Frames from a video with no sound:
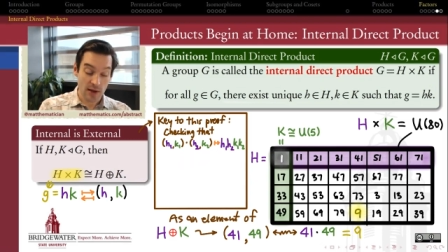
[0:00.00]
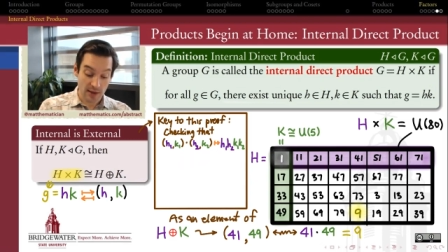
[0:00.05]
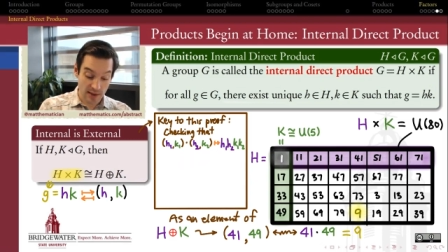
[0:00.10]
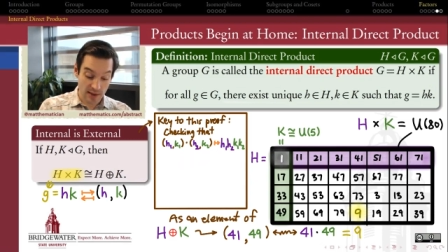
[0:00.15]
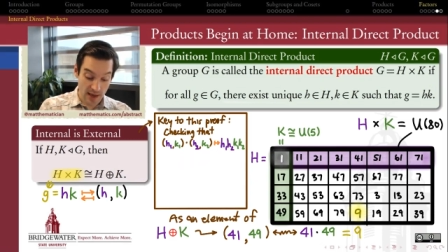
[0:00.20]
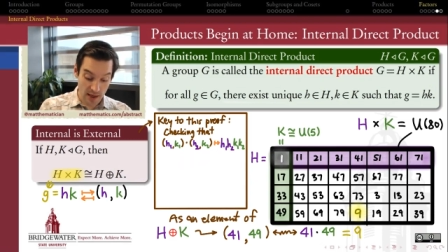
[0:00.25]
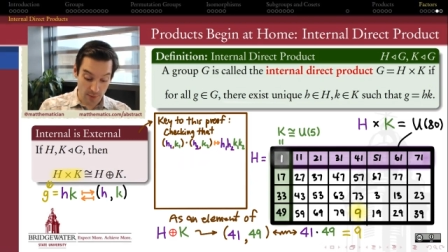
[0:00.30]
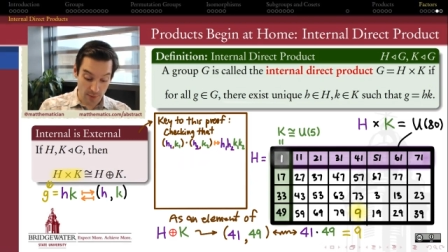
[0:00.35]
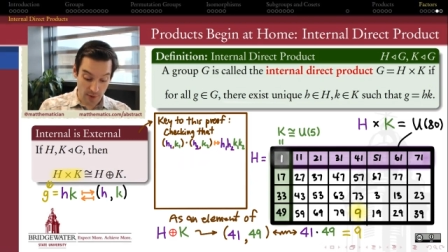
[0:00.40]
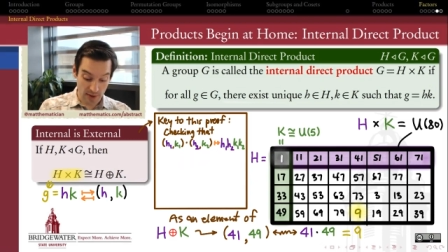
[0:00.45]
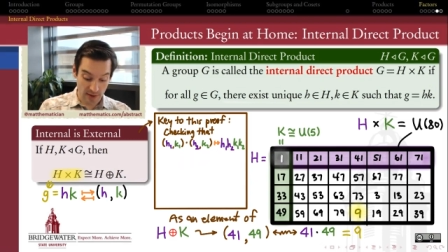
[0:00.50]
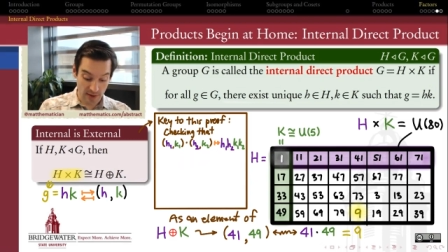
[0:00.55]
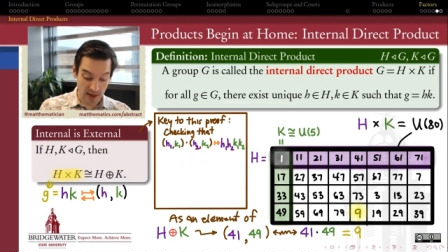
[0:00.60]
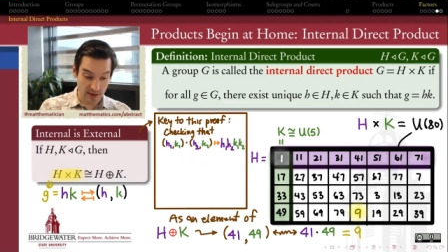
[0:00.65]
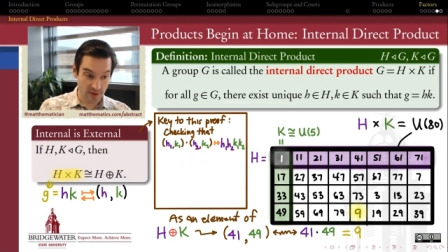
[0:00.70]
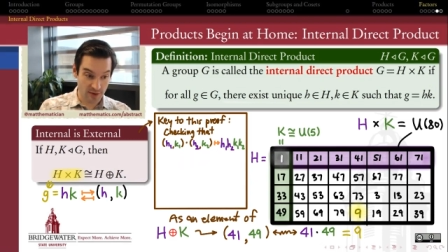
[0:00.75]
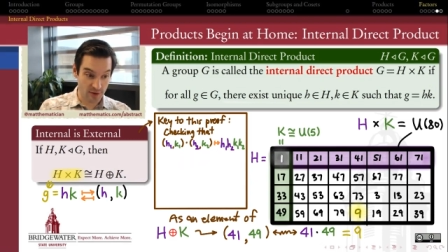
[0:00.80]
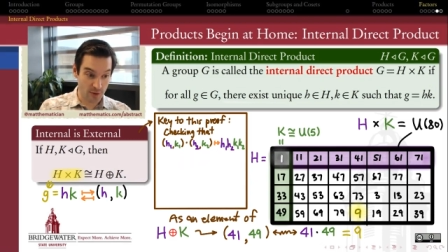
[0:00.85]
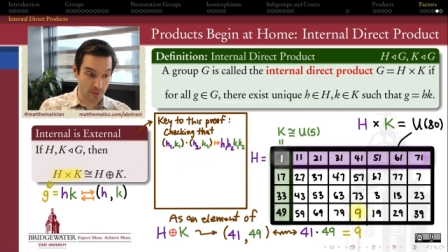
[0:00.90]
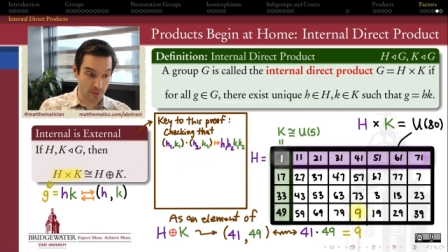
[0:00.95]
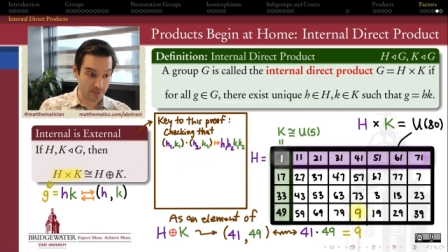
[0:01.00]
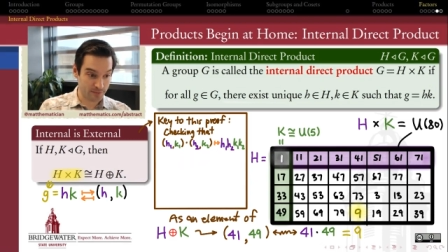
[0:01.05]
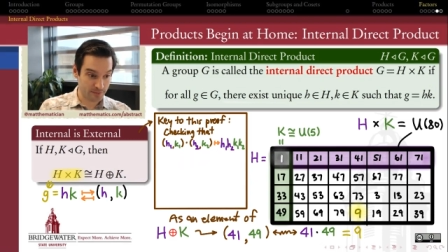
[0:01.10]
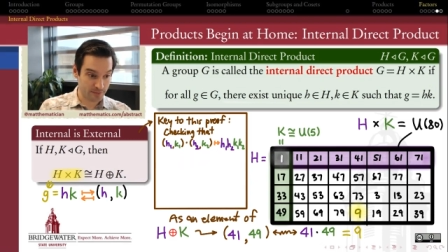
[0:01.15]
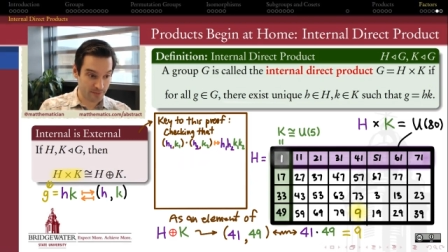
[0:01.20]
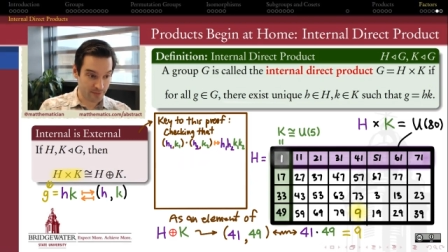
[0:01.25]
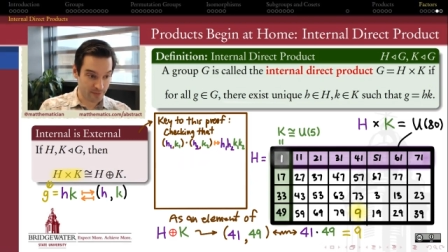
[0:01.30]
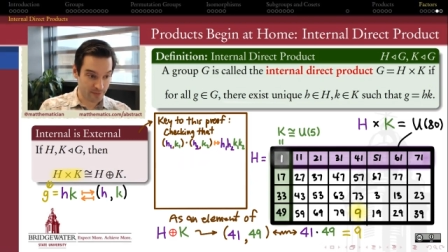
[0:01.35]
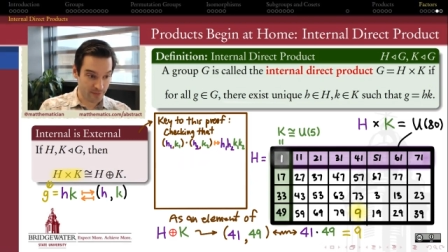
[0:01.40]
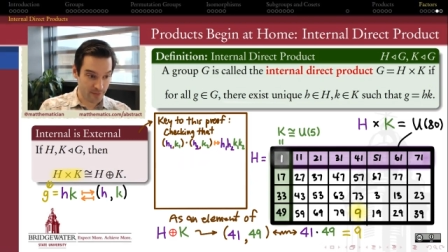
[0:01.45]
k1, k2.
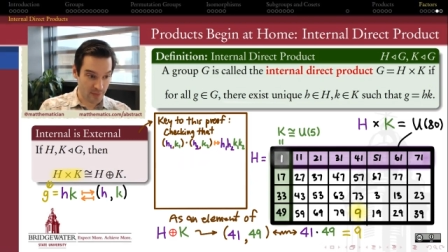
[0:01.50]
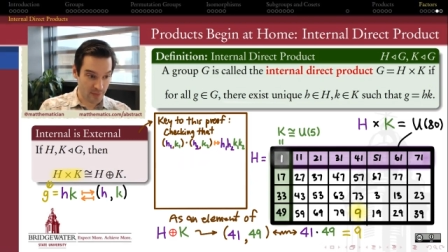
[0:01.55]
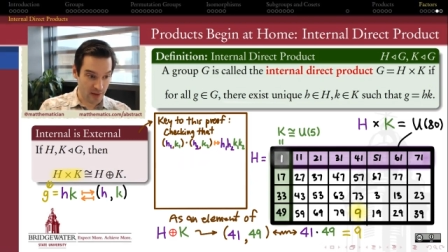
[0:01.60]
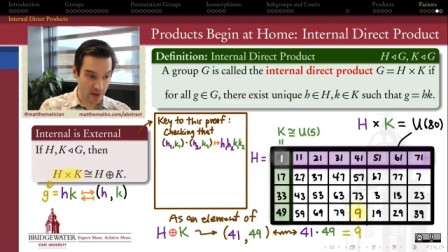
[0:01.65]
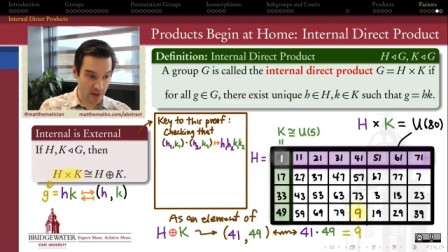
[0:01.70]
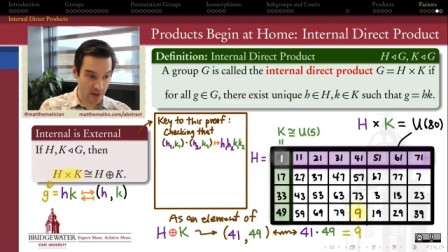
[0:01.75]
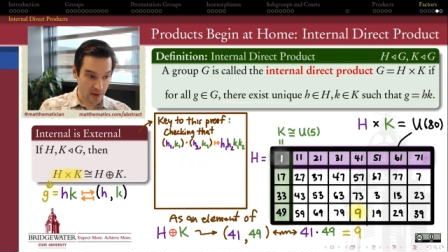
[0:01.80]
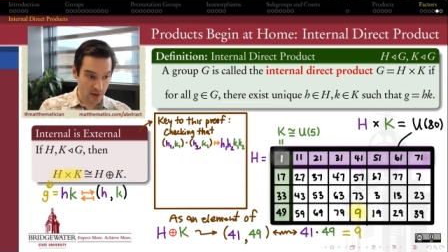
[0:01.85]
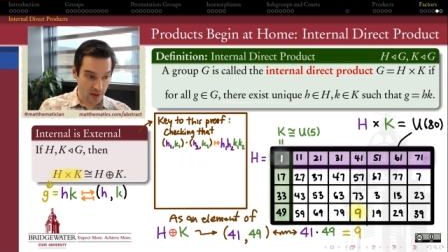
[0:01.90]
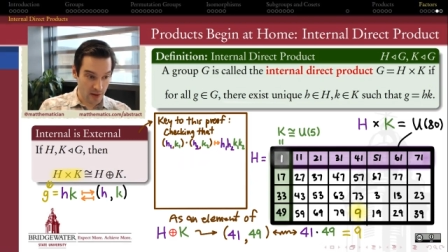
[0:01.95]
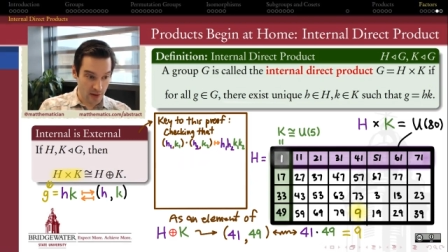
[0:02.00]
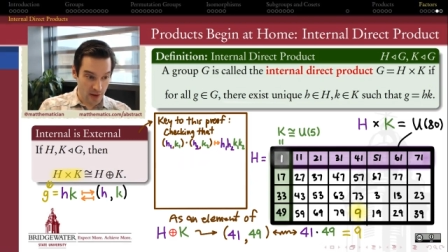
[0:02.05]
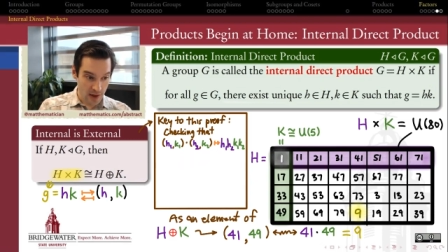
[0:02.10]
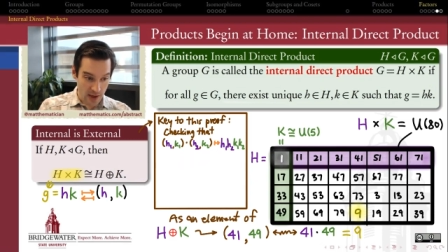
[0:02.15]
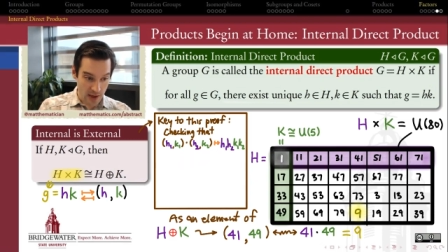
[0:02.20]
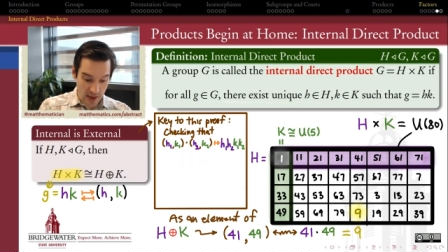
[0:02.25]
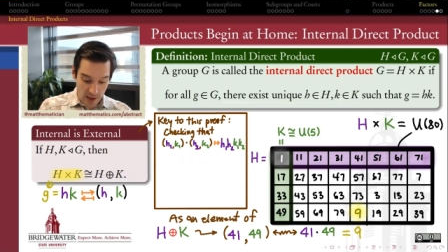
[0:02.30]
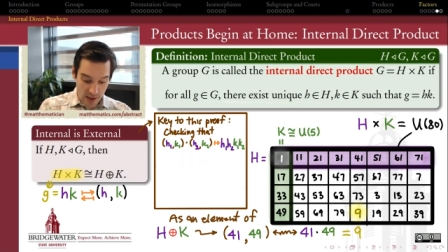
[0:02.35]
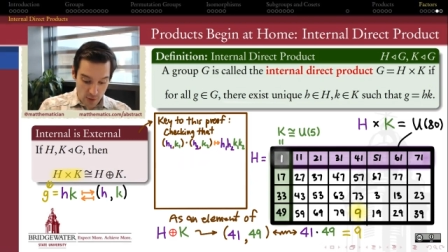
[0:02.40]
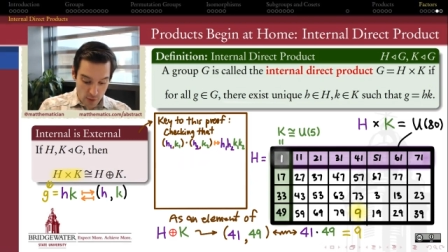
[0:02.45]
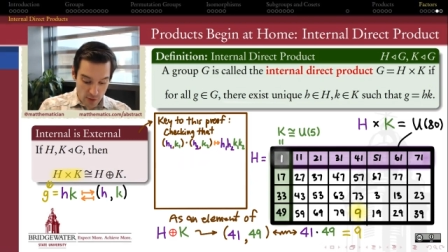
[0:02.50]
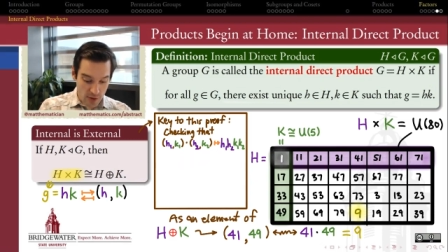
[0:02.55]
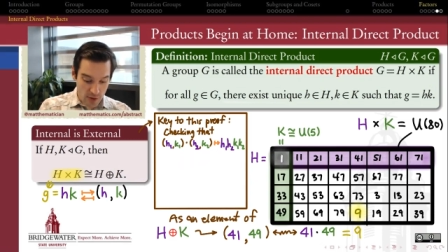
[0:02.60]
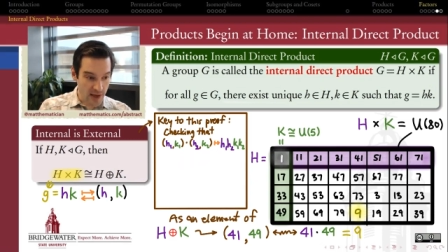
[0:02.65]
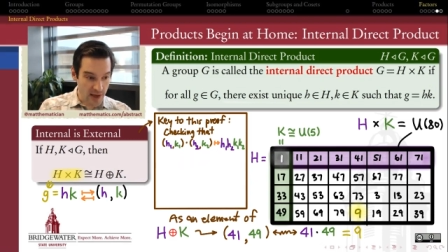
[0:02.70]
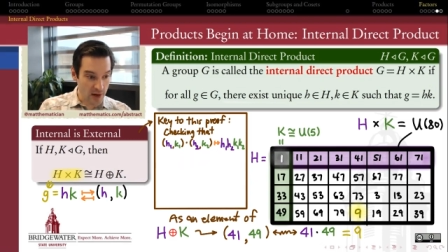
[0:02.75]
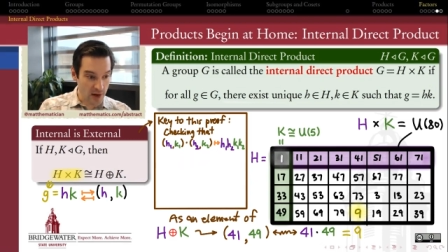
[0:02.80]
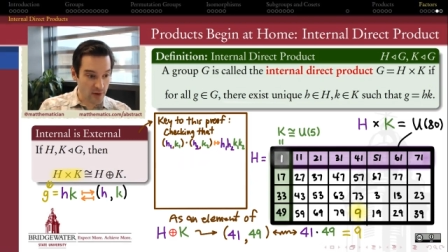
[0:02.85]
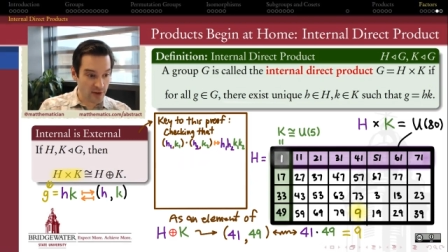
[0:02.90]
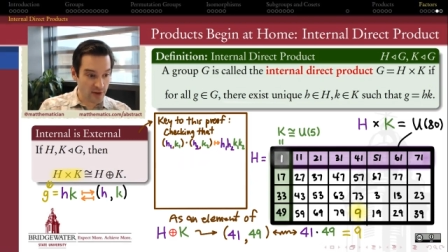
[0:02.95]
In order to
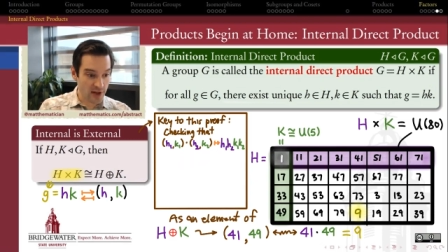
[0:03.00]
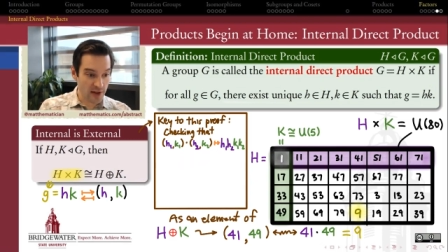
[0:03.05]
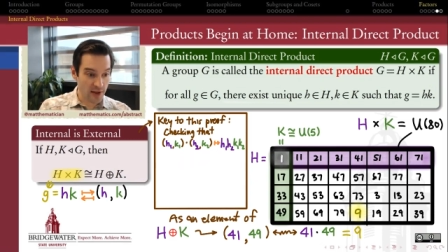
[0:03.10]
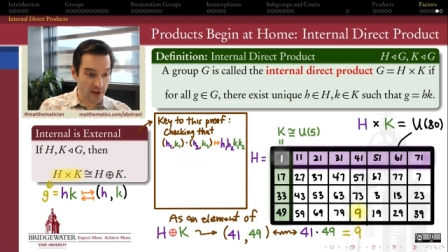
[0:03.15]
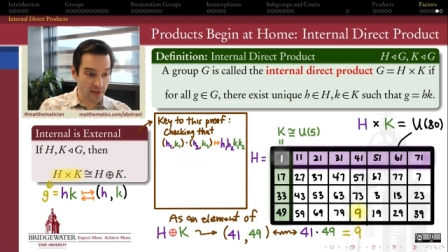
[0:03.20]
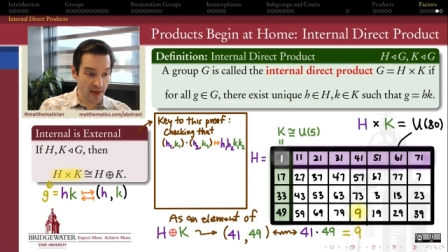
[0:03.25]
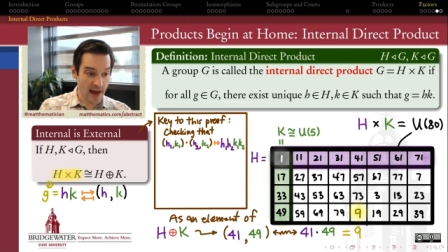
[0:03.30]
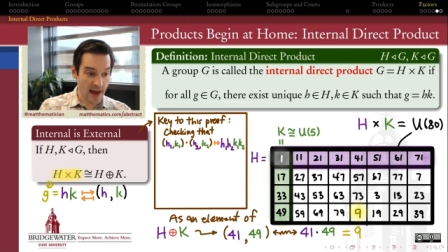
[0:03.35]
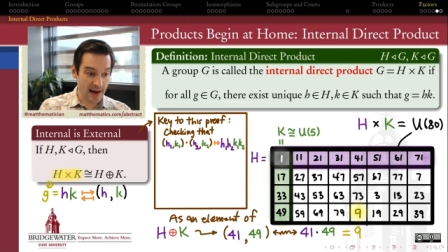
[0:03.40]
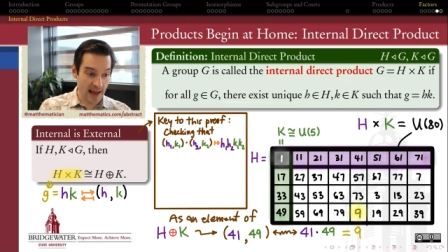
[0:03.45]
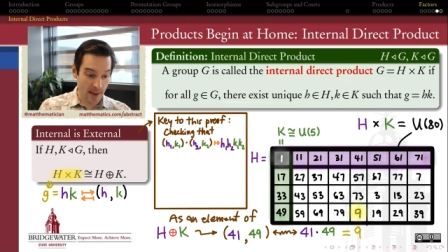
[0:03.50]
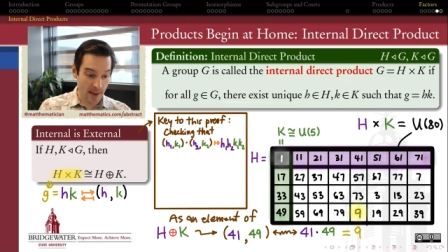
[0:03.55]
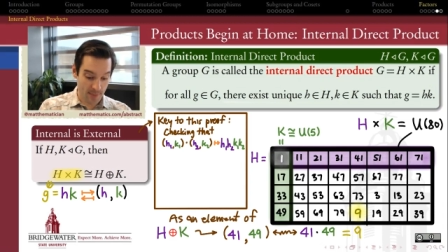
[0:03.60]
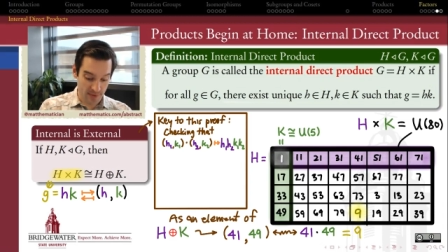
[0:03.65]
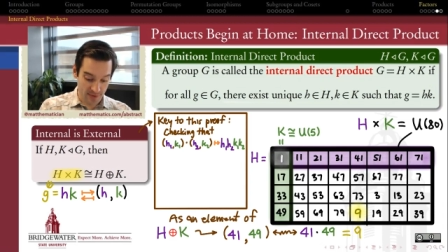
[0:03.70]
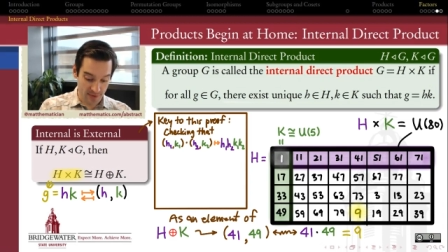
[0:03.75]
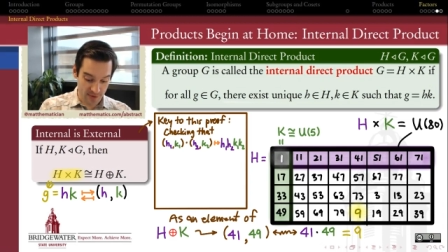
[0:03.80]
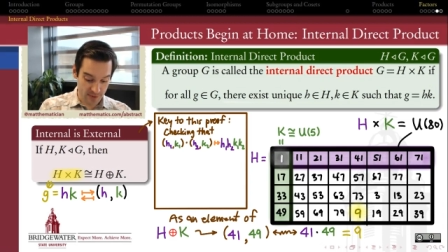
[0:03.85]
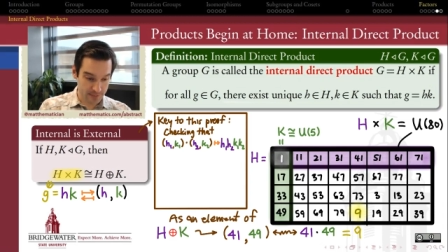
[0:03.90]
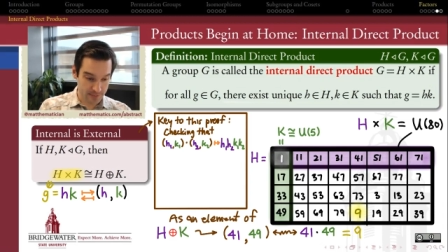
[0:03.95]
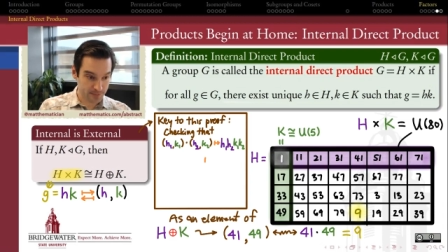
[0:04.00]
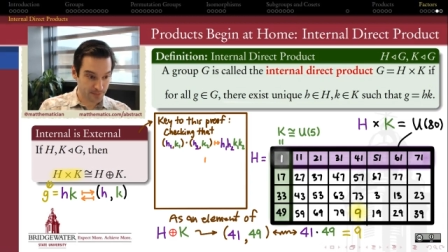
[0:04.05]
guarantee that that happens,